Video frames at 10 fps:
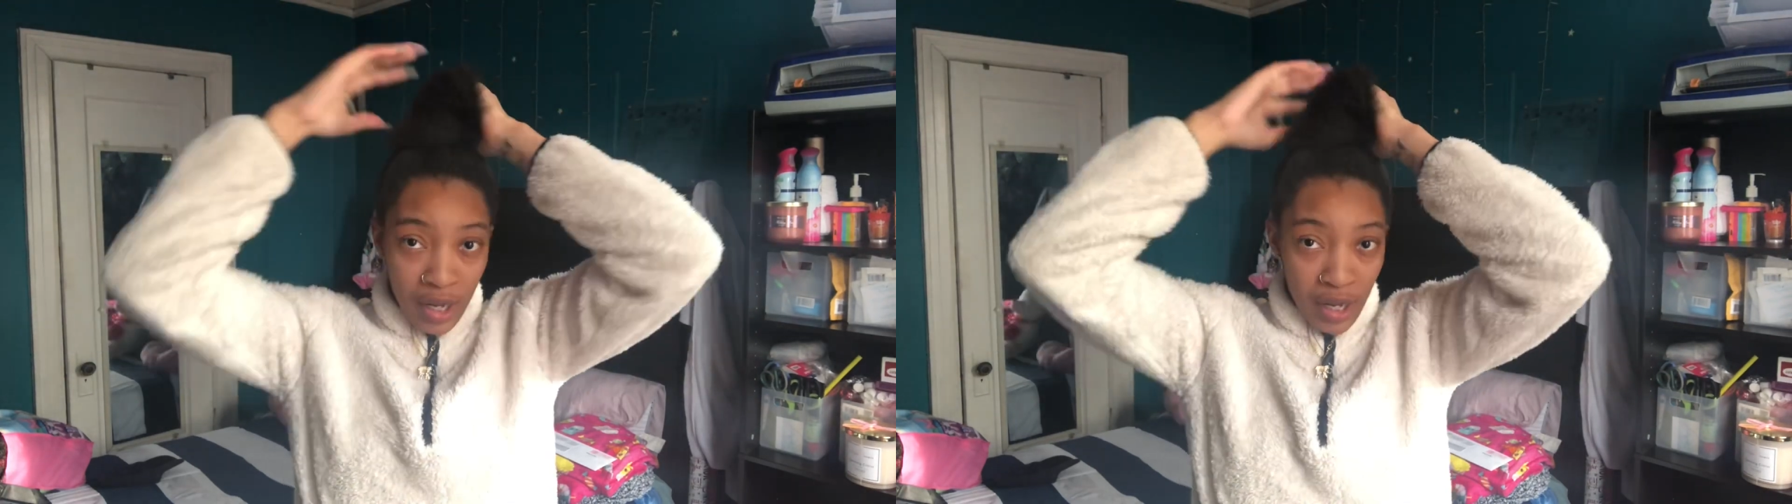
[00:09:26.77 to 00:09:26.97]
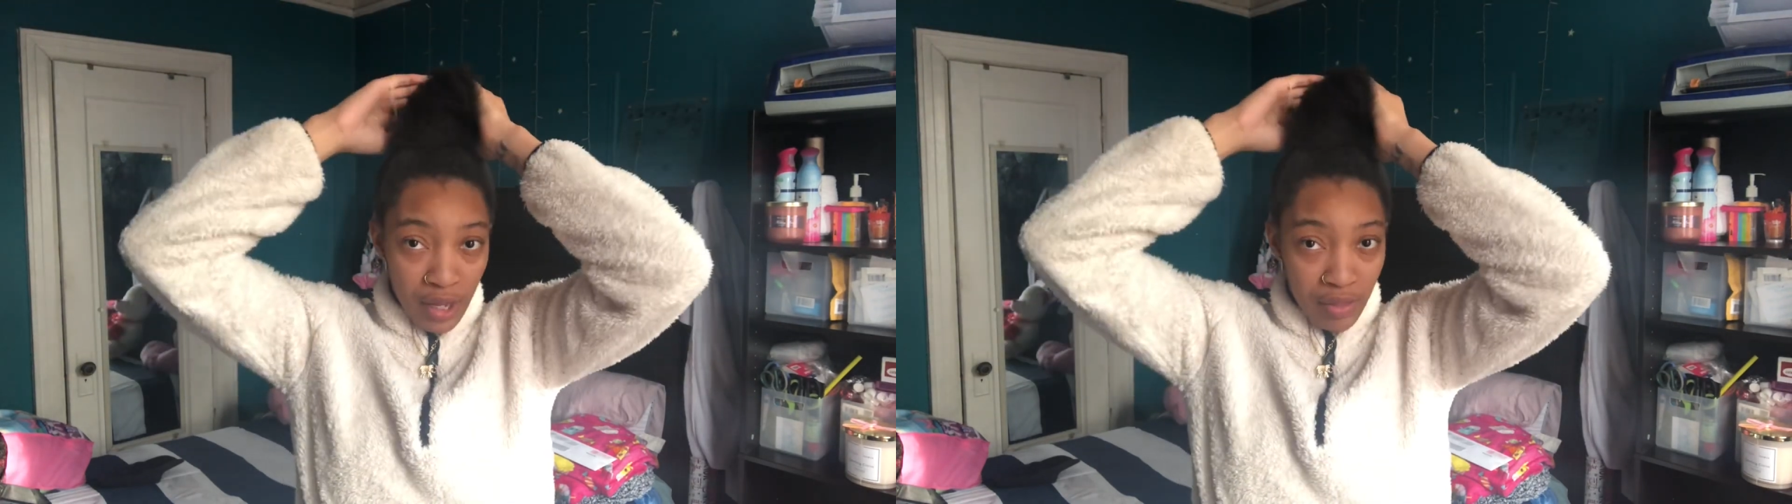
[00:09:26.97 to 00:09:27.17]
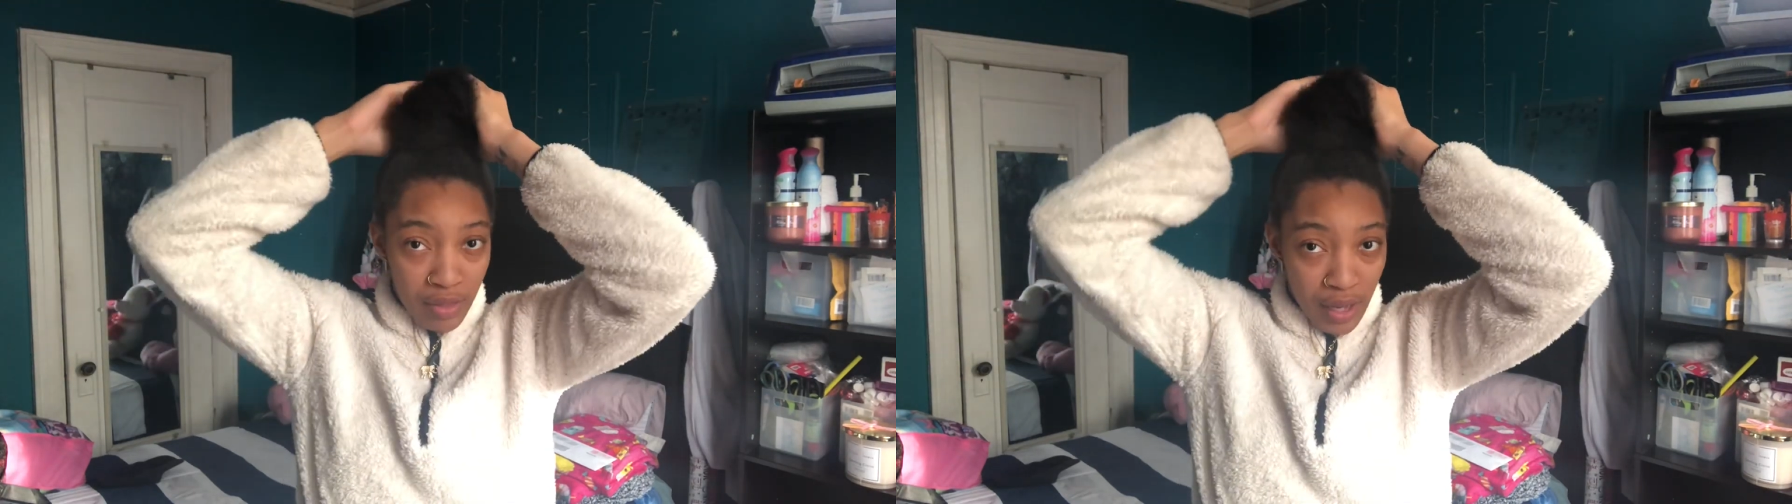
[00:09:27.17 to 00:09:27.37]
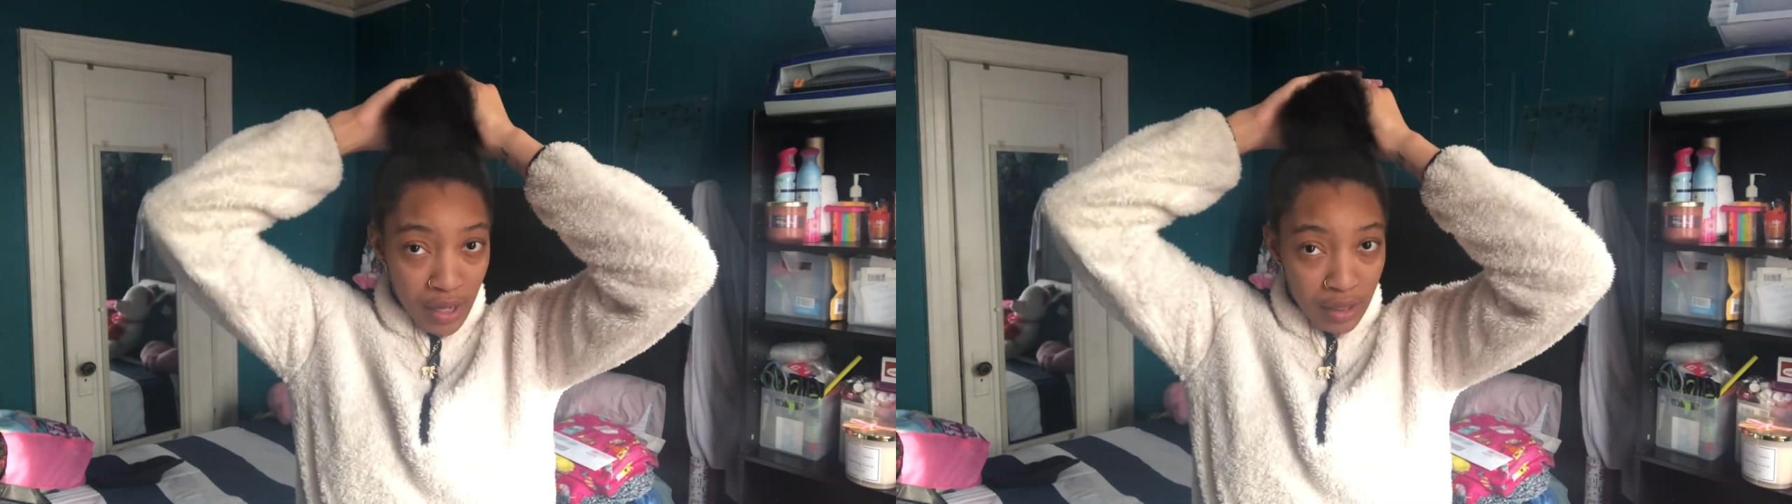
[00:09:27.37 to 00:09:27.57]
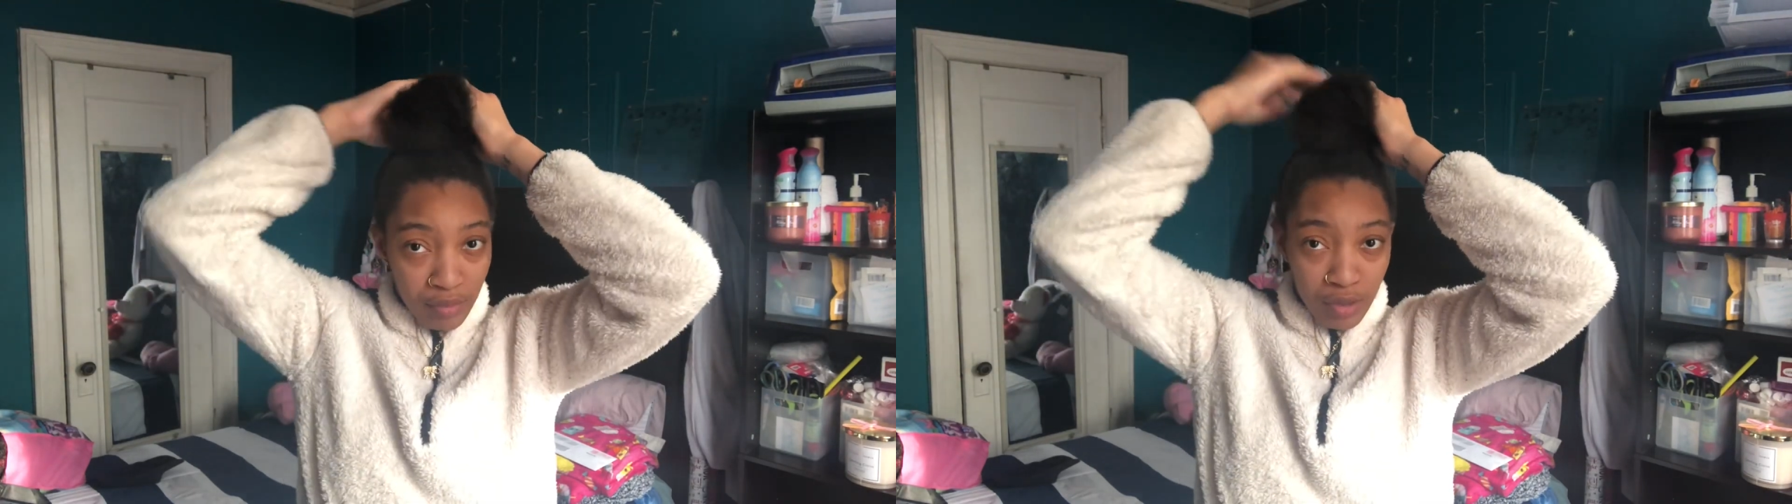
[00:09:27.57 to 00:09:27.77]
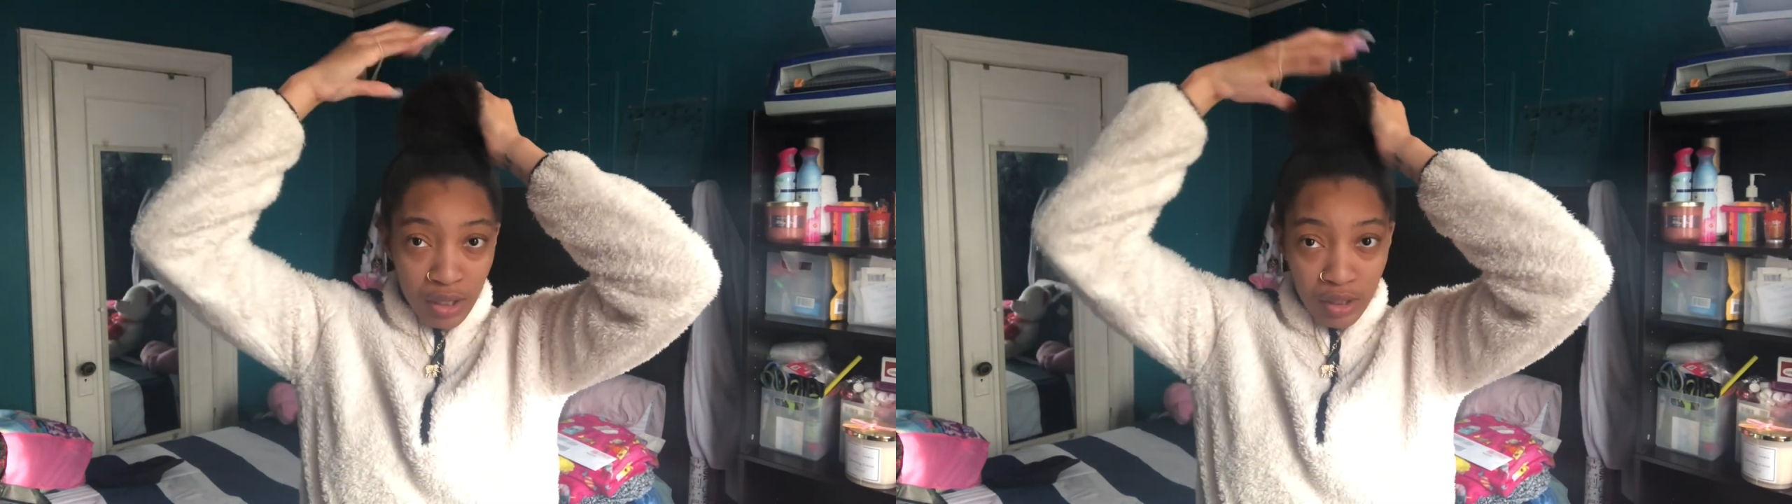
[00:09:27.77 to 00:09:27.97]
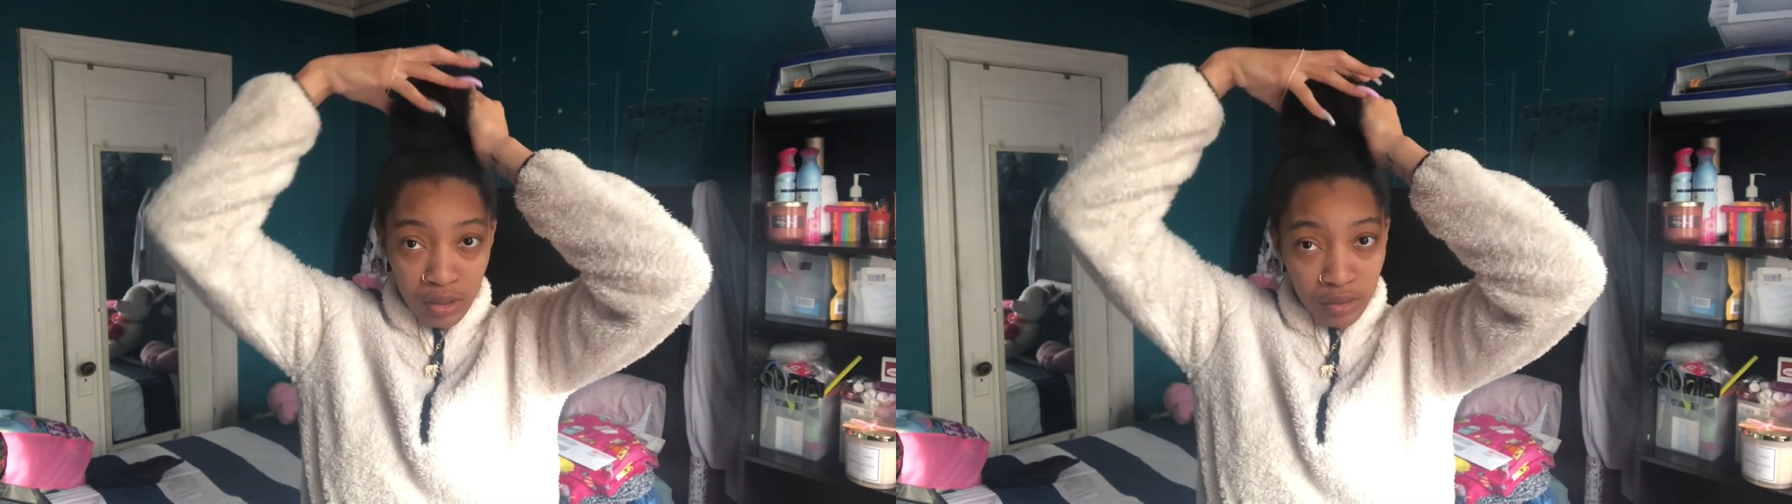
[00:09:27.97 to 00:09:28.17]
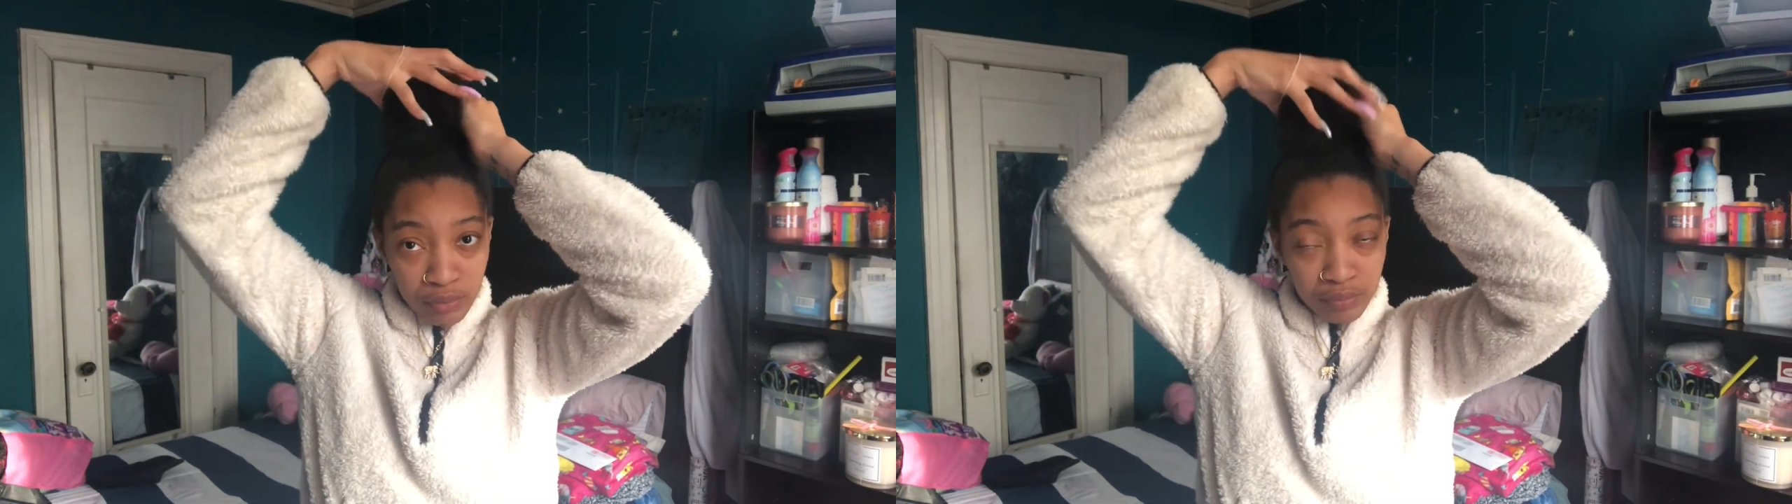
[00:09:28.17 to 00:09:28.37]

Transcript: And then I'm gonna